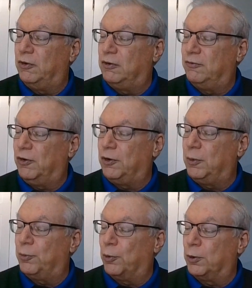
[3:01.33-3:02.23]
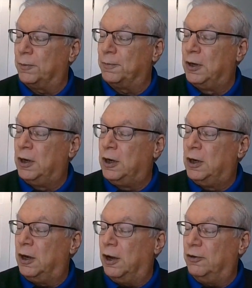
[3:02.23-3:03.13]
it's very important.
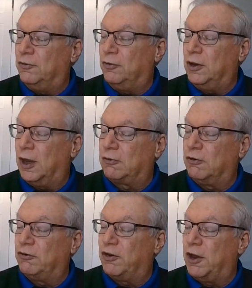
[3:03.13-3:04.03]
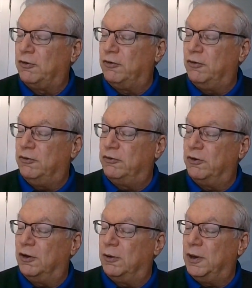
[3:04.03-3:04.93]
Do the exercises
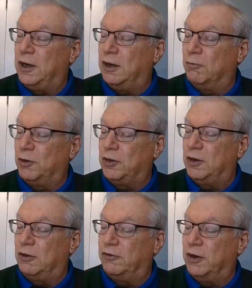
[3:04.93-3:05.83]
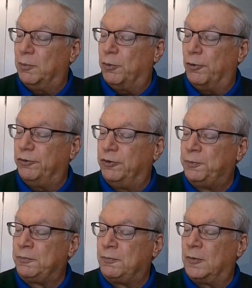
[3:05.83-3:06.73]
and read the examples.
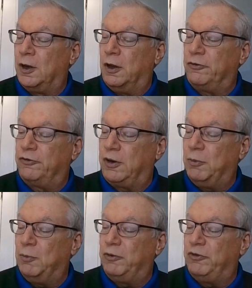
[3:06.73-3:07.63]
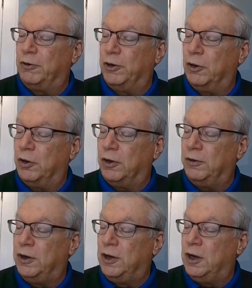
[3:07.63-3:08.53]
Skim the material
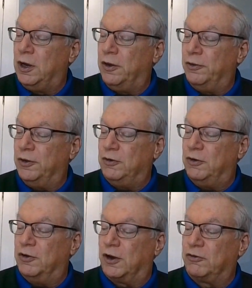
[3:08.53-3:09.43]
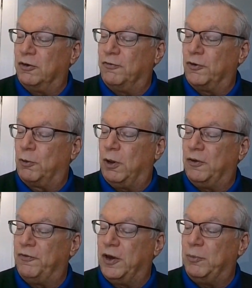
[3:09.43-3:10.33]
on the deduction for
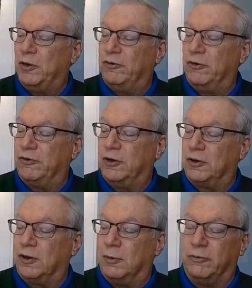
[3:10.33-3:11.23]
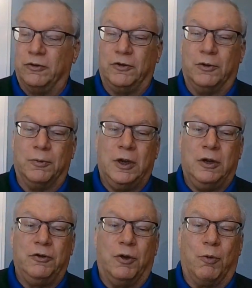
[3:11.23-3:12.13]
qualified business income. So don't
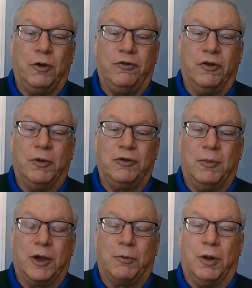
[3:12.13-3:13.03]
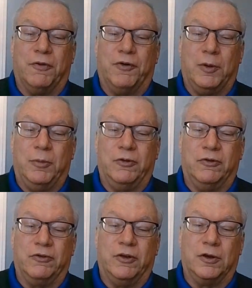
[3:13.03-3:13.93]
worry so much about qualified
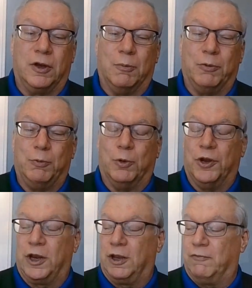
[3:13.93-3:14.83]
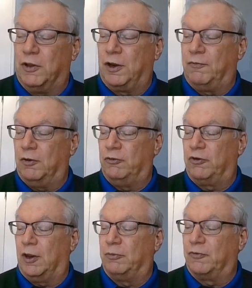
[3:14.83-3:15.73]
business income. We will not have a lot of those
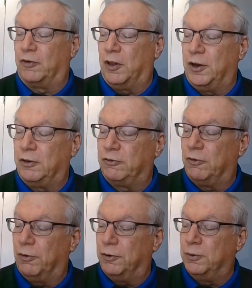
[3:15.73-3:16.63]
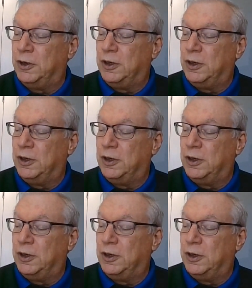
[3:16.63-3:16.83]
types of clients, although